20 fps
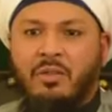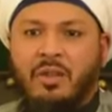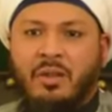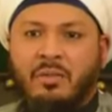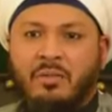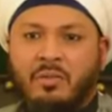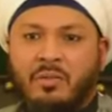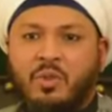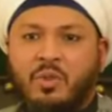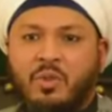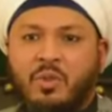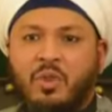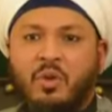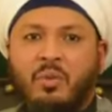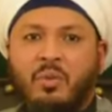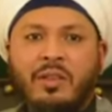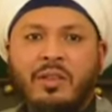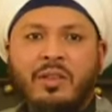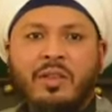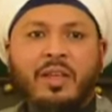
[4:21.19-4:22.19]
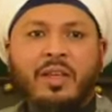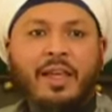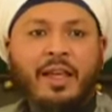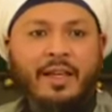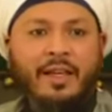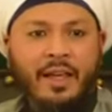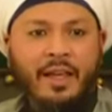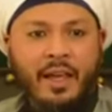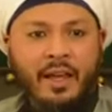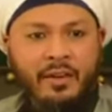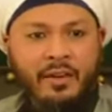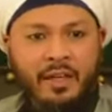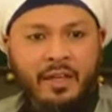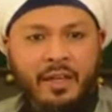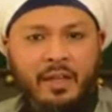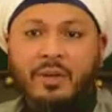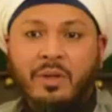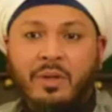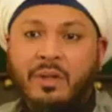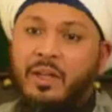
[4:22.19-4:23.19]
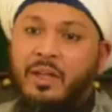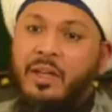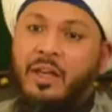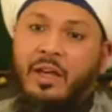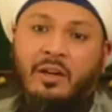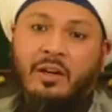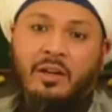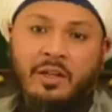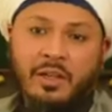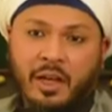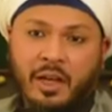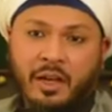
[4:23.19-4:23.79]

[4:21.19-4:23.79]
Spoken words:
to know what they can carry and what they cannot carry.